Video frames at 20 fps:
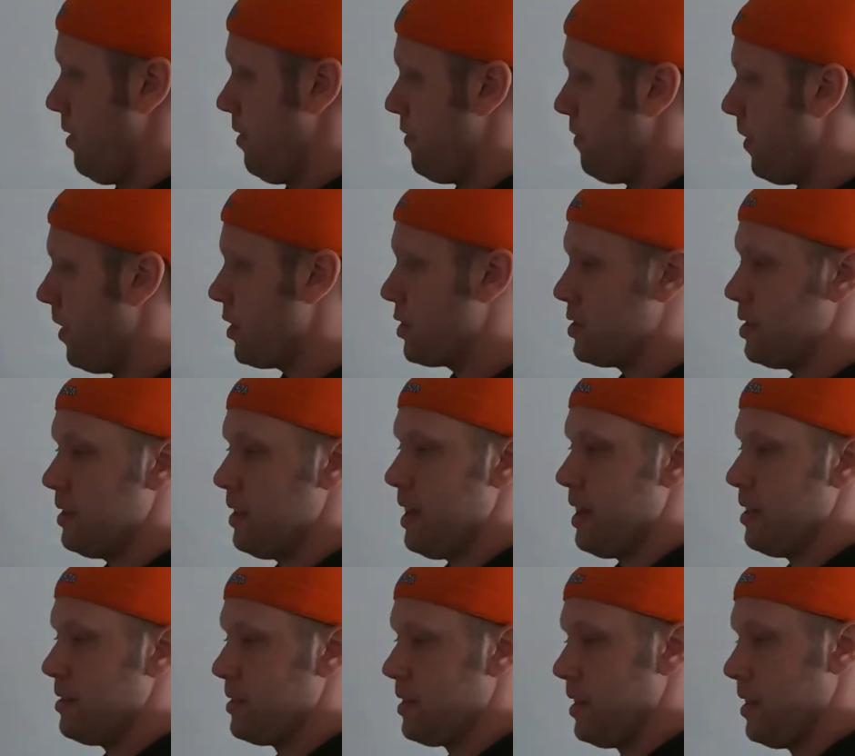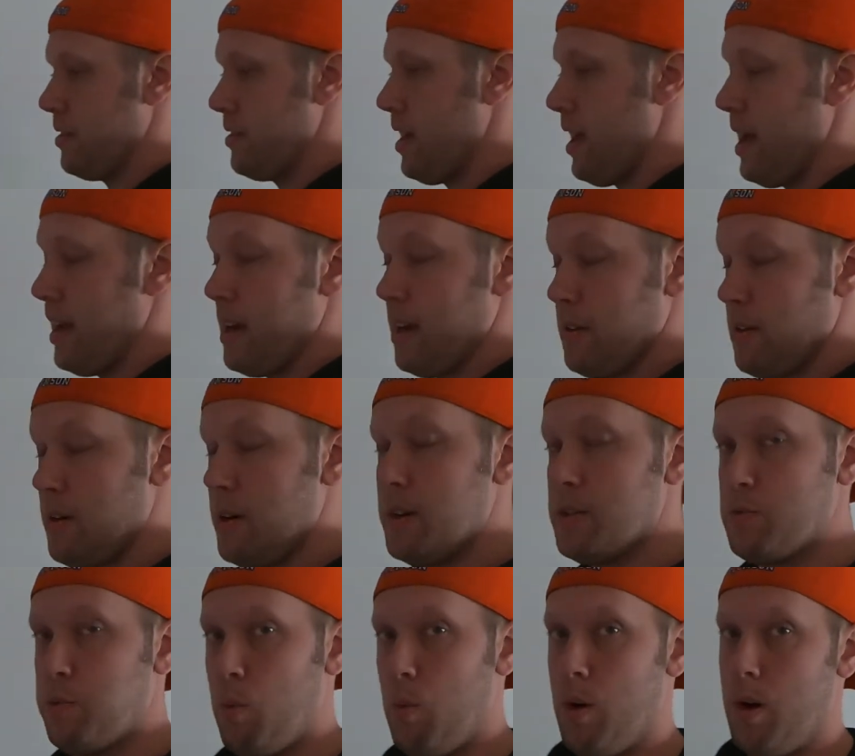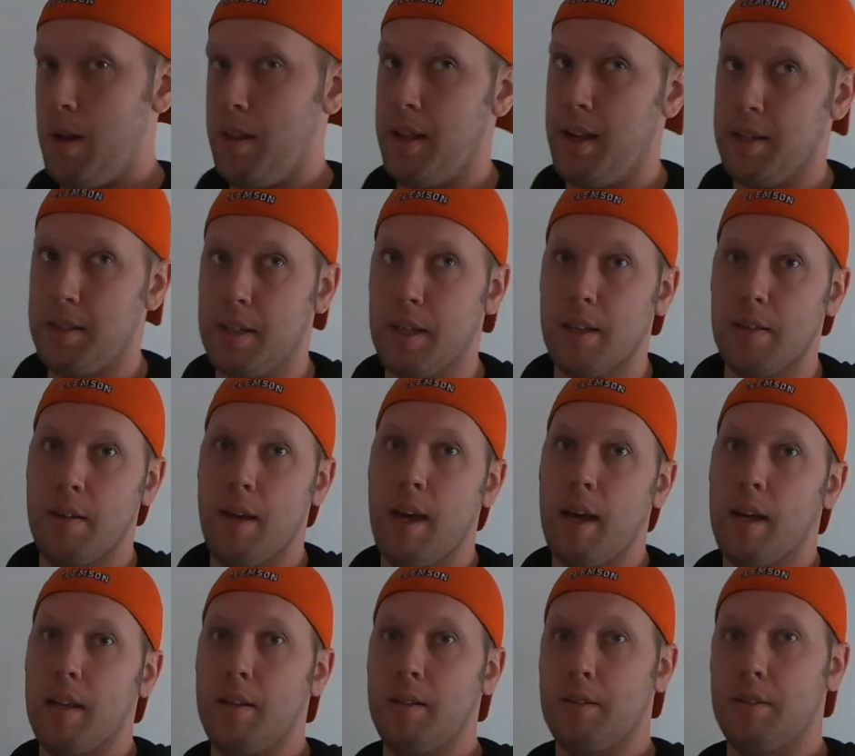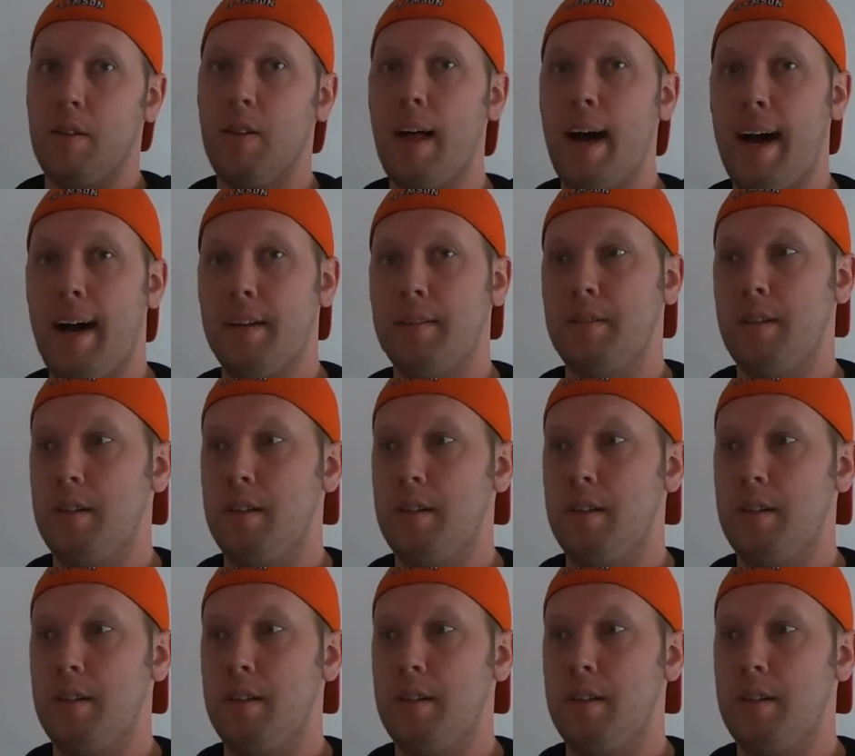function that it's going to take. Now, there is one that it's going to take in this class